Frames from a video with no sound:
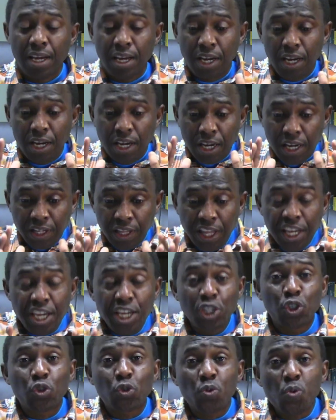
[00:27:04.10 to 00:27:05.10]
This
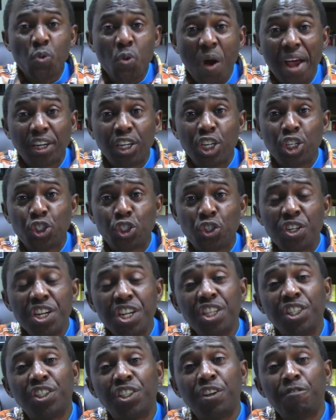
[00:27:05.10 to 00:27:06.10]
tradition is
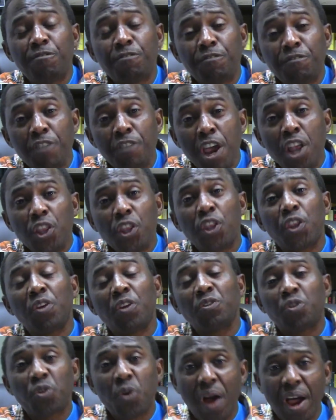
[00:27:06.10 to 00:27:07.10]
the faith
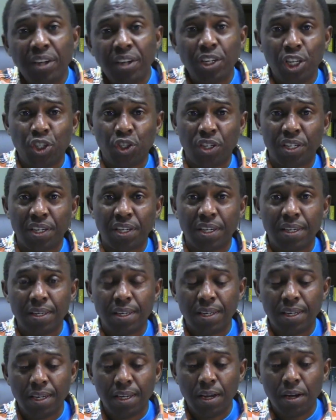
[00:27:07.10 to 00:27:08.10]
tradition,
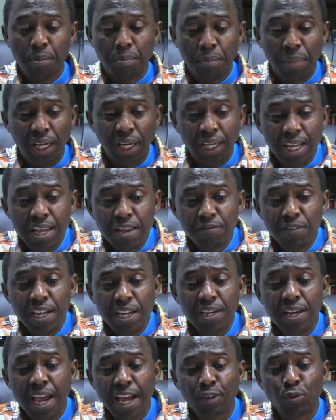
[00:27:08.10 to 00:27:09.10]
believing
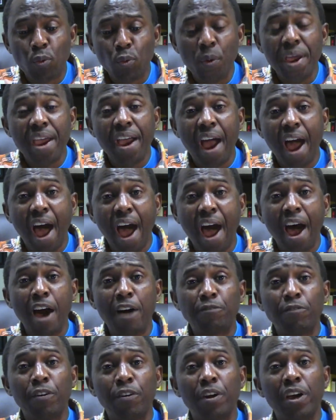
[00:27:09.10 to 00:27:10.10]
that we have
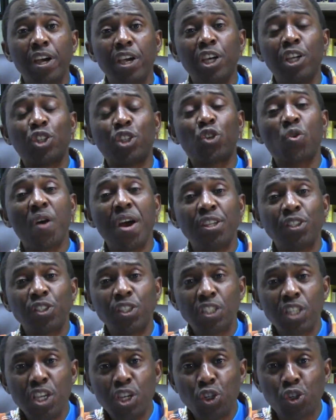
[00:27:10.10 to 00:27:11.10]
a
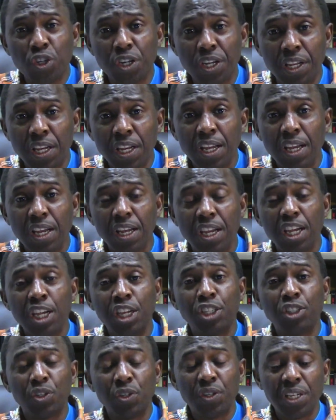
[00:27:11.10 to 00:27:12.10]
transition
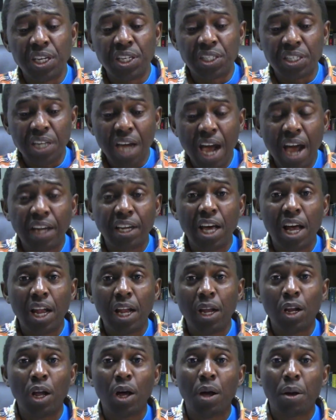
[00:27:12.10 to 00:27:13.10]
into the
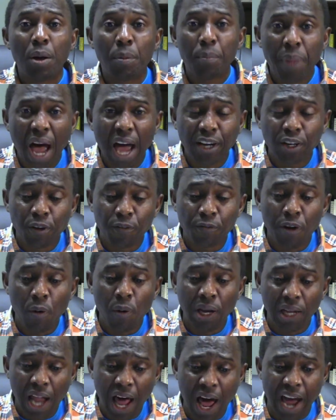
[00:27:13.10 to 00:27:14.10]
eternal part of our
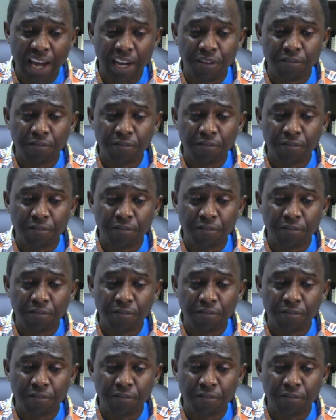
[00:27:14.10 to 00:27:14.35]
life.